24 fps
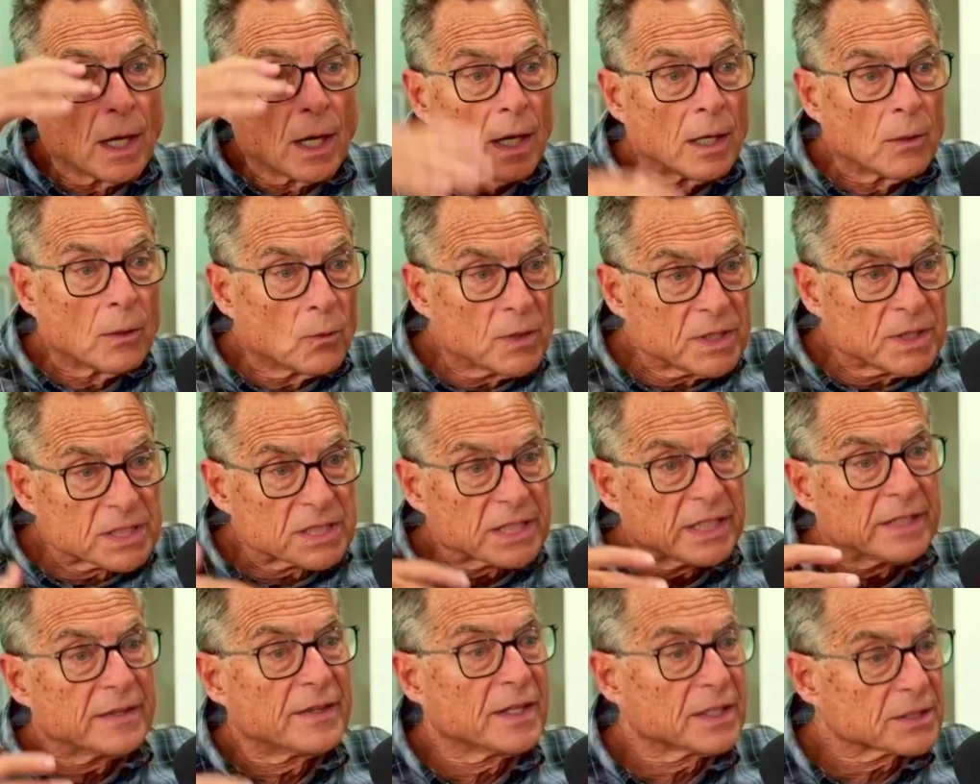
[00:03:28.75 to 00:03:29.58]
we
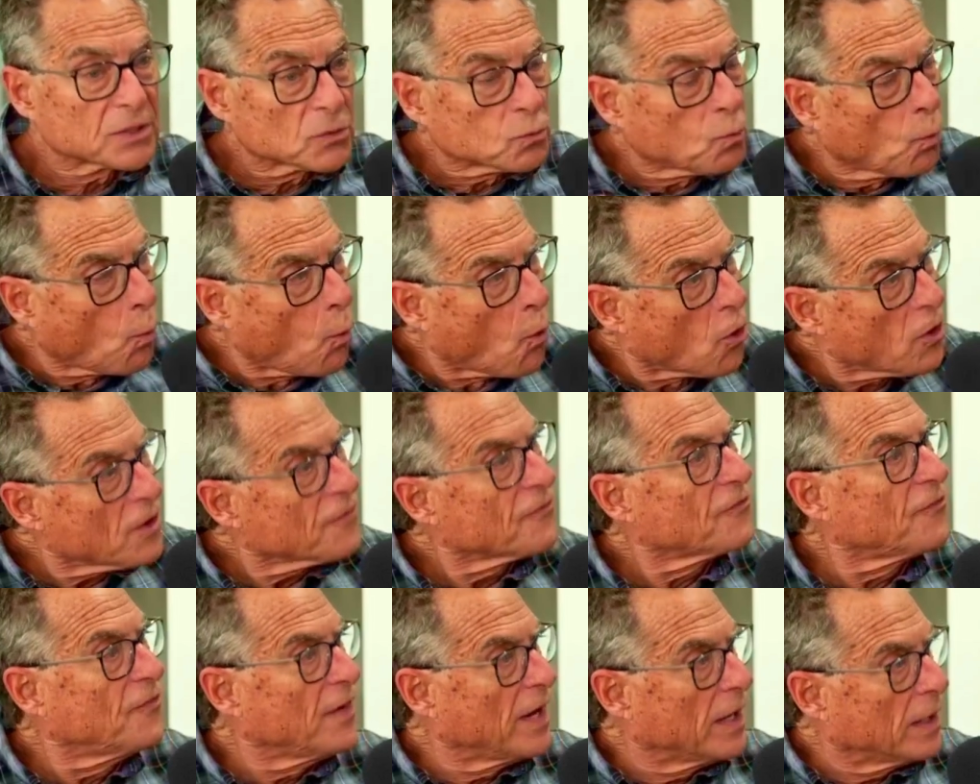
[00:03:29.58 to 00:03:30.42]
see this
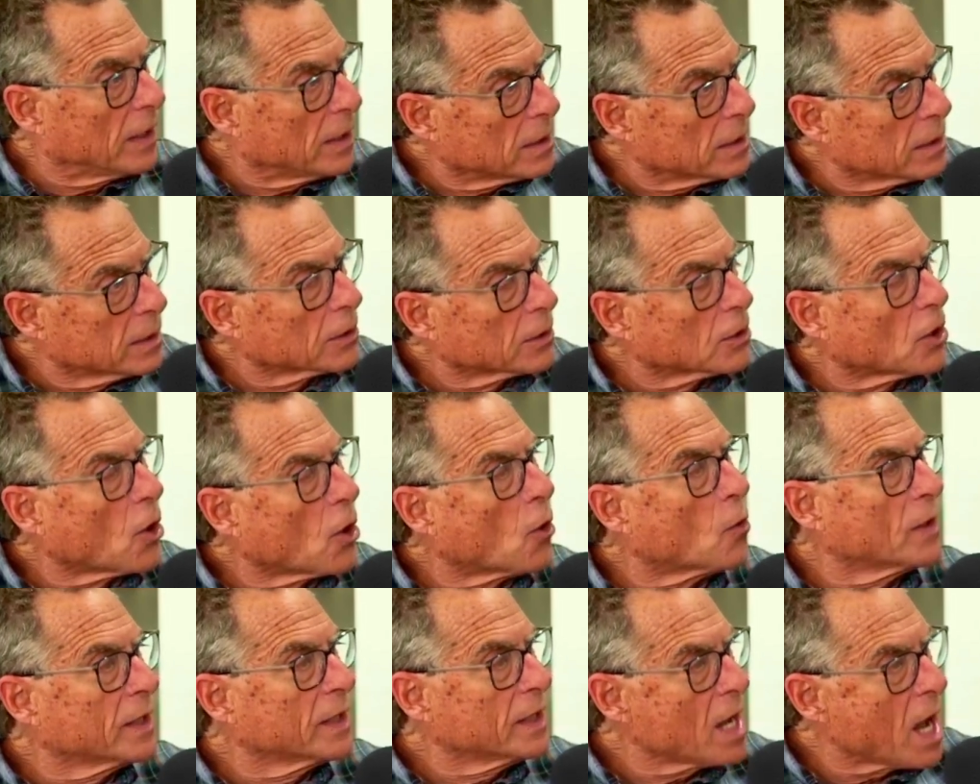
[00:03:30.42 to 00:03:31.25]
warfare
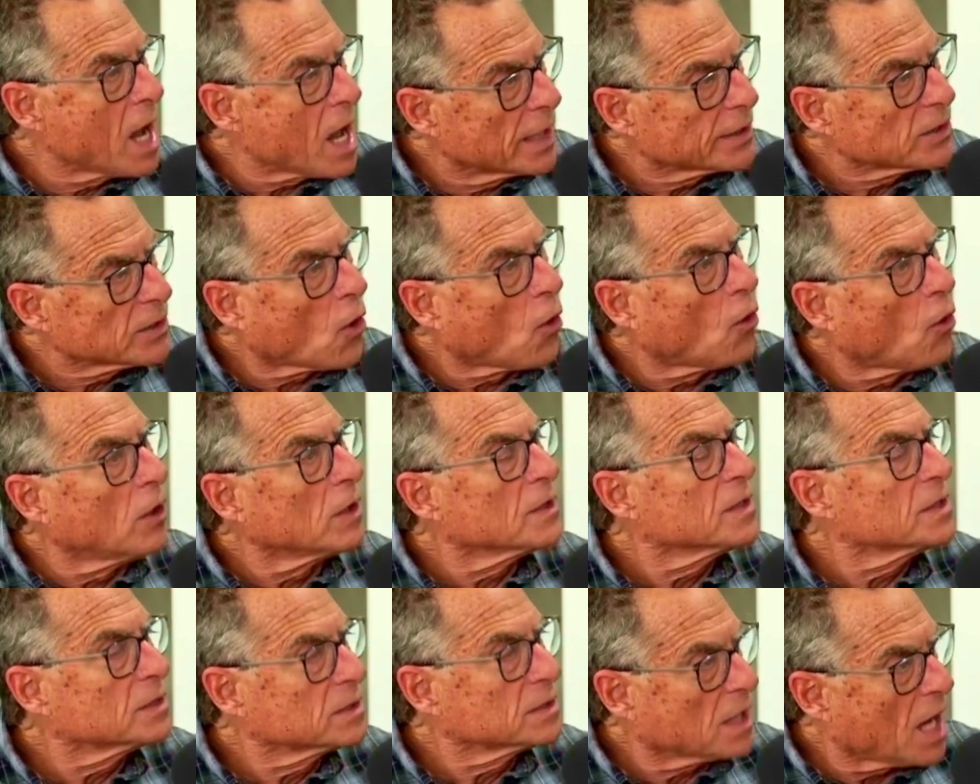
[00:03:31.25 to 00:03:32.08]
going on all
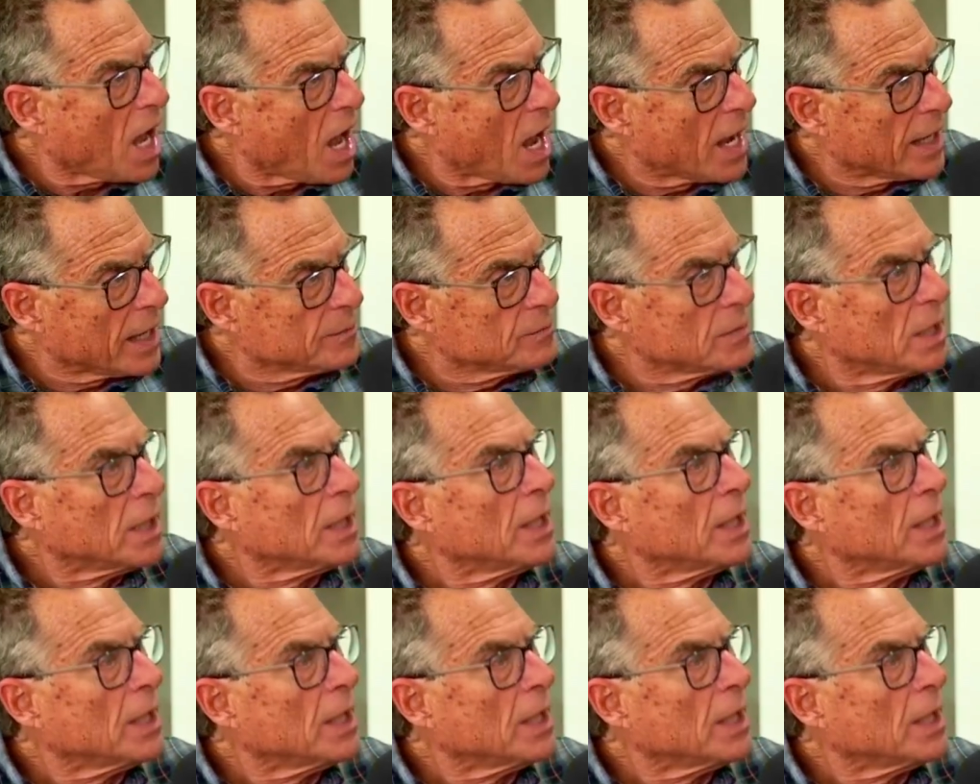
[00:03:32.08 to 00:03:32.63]
the time